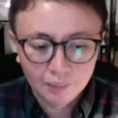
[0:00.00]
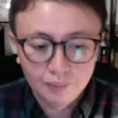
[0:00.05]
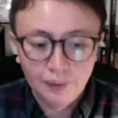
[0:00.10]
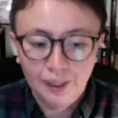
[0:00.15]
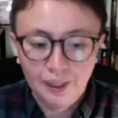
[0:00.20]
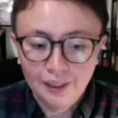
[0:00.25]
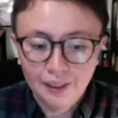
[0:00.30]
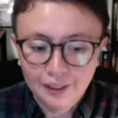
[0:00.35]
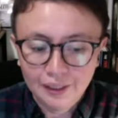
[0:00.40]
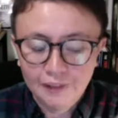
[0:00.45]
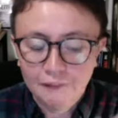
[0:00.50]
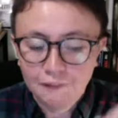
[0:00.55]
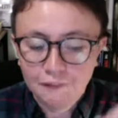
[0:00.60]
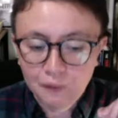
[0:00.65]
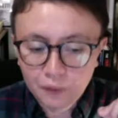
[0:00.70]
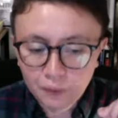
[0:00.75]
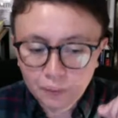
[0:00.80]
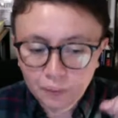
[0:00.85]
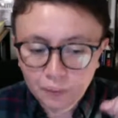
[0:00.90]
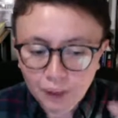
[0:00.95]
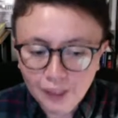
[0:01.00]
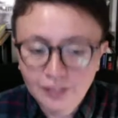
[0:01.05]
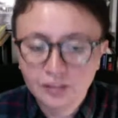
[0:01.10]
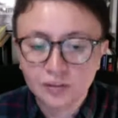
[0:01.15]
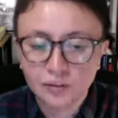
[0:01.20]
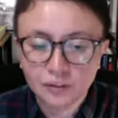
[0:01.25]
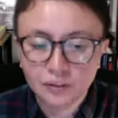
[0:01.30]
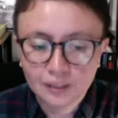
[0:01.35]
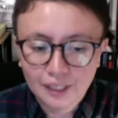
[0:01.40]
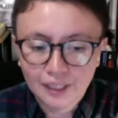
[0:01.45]
And if you
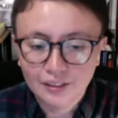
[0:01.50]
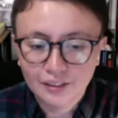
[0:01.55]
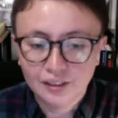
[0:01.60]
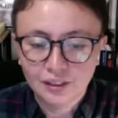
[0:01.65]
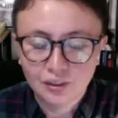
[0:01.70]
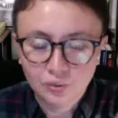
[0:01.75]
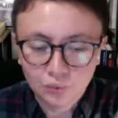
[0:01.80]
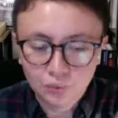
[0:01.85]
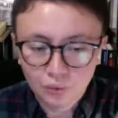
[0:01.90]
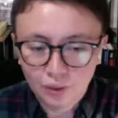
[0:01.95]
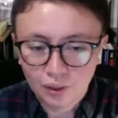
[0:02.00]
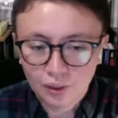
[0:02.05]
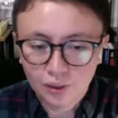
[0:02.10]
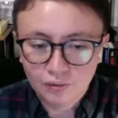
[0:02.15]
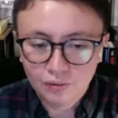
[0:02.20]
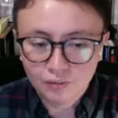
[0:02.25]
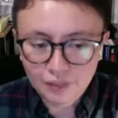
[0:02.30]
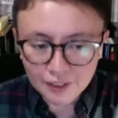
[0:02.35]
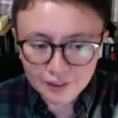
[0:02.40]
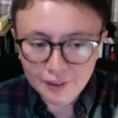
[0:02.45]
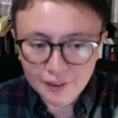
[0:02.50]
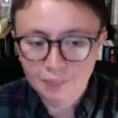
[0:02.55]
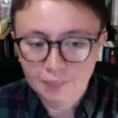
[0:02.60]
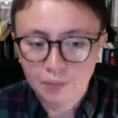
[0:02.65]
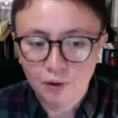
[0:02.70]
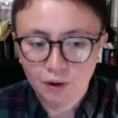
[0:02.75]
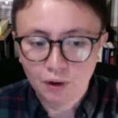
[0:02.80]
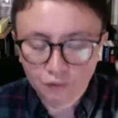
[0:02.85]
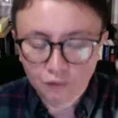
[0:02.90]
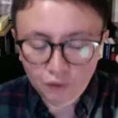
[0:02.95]
want to get into a rhythm
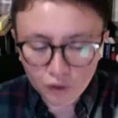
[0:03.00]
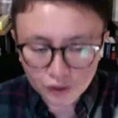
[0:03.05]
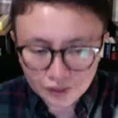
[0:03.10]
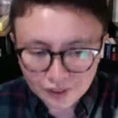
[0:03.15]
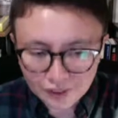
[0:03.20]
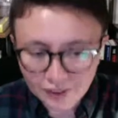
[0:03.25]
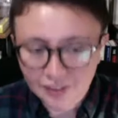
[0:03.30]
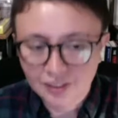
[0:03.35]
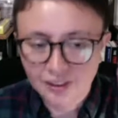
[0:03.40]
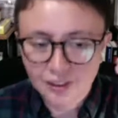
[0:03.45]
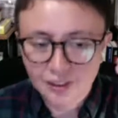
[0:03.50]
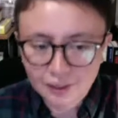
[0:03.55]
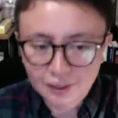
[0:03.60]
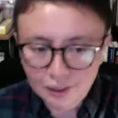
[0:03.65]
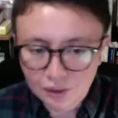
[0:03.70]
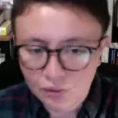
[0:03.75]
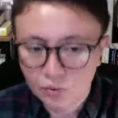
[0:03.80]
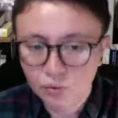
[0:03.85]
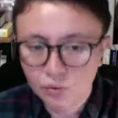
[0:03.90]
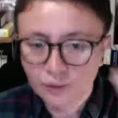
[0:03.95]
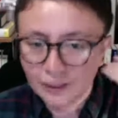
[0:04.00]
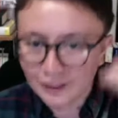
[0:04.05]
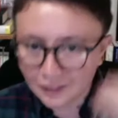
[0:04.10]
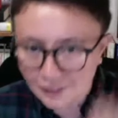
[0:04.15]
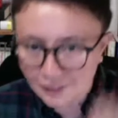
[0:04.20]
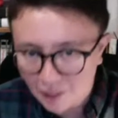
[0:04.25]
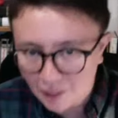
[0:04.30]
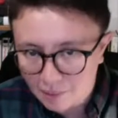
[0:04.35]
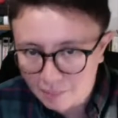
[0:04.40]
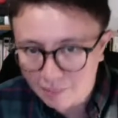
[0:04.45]
of consistently doing
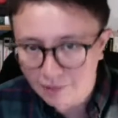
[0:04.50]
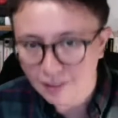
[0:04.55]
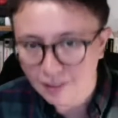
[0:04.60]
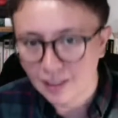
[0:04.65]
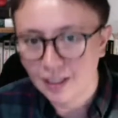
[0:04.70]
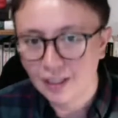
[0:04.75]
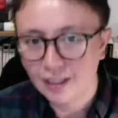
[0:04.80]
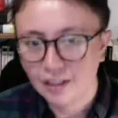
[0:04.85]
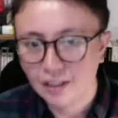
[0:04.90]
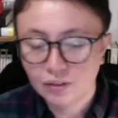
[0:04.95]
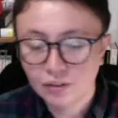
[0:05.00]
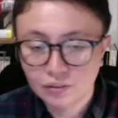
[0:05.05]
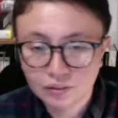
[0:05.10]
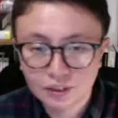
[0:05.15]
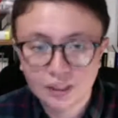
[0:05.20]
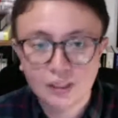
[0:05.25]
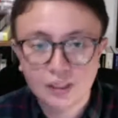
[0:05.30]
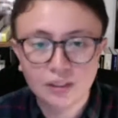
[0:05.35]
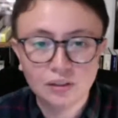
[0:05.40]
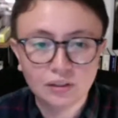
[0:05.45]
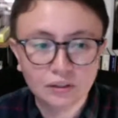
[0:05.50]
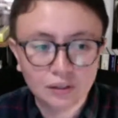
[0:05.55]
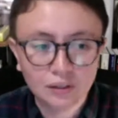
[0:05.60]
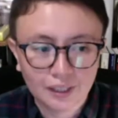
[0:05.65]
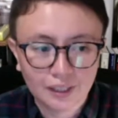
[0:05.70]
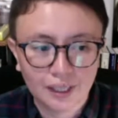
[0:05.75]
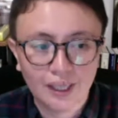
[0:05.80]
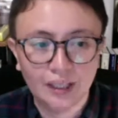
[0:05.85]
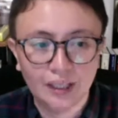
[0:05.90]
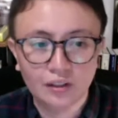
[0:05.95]
something, you need to
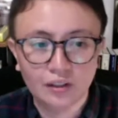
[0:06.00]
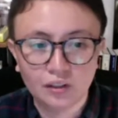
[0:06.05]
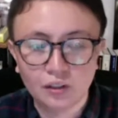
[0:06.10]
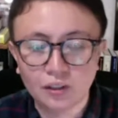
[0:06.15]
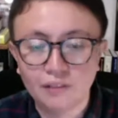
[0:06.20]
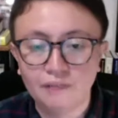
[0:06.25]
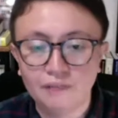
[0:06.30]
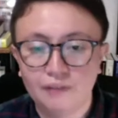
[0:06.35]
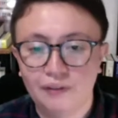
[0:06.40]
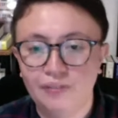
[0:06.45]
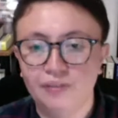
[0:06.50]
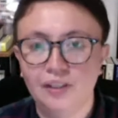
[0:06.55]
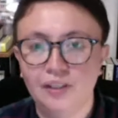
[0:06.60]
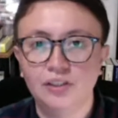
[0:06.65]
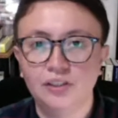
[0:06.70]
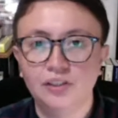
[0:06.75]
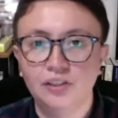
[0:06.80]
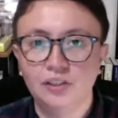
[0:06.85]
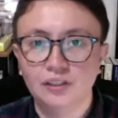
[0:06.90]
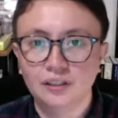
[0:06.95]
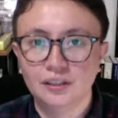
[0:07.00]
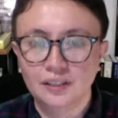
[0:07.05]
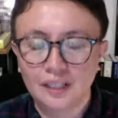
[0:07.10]
create good foundations.